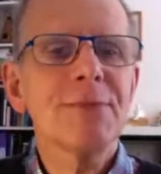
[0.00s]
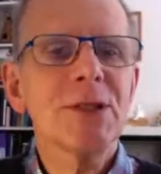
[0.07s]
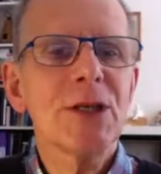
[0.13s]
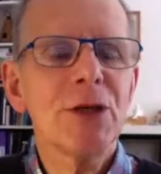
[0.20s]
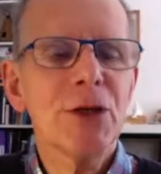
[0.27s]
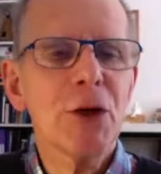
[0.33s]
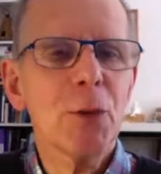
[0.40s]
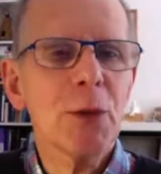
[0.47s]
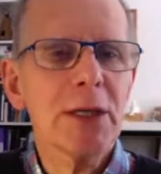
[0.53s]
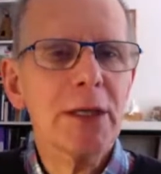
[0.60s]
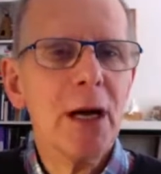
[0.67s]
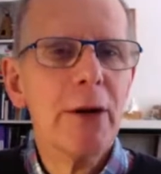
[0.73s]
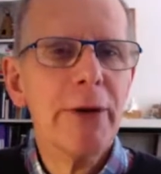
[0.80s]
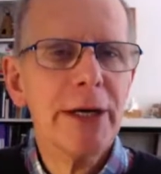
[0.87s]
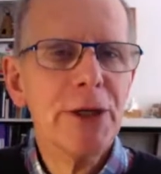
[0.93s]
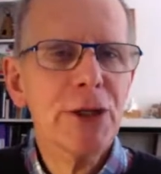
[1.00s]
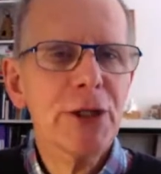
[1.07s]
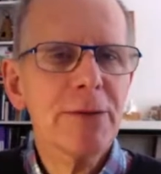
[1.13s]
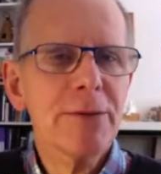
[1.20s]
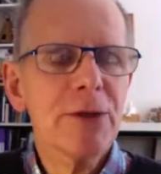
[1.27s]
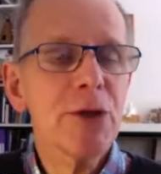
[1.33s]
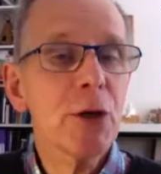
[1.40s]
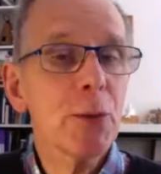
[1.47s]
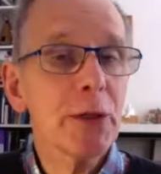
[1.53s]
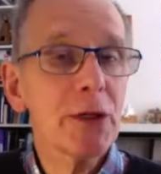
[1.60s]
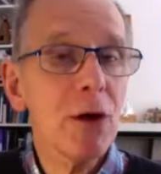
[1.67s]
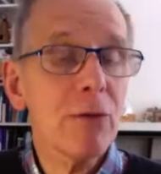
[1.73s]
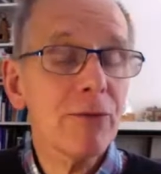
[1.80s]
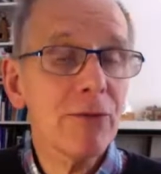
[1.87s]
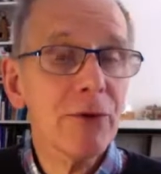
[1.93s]
You do it with courage. You do it with
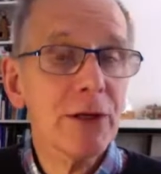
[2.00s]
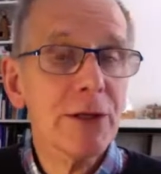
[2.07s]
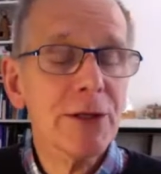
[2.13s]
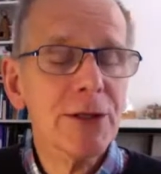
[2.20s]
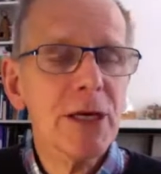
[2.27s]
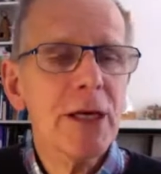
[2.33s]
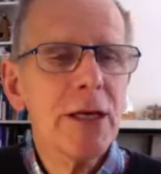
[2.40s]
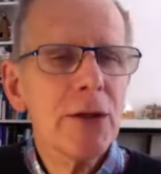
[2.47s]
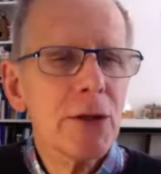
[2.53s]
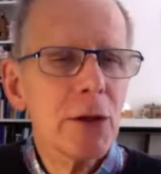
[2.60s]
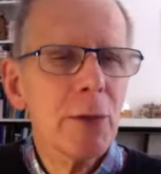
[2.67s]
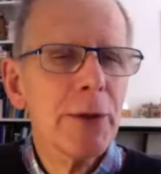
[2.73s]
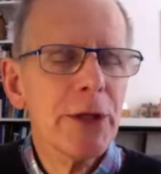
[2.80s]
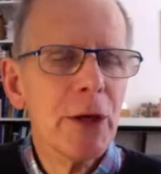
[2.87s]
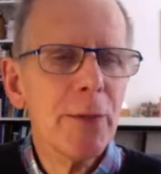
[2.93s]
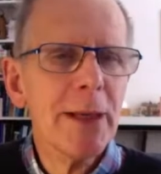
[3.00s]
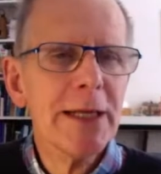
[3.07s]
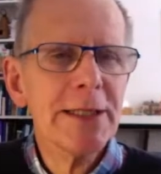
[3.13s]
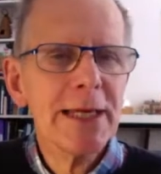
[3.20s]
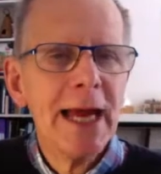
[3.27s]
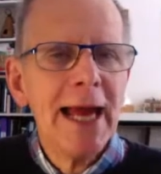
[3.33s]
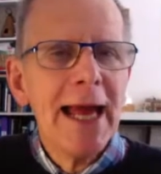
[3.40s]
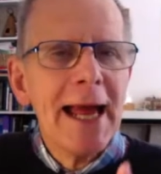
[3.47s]
confidence. You do it with humility.